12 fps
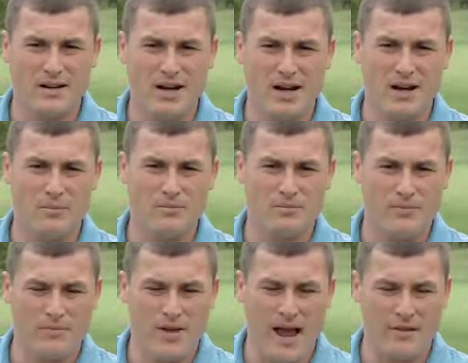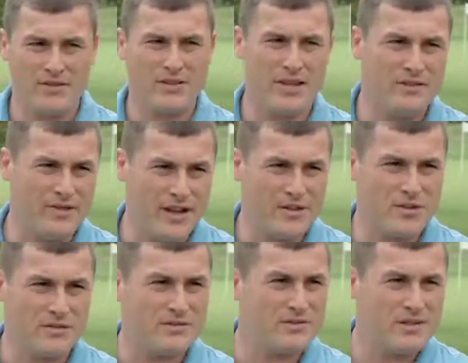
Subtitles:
after the invasion.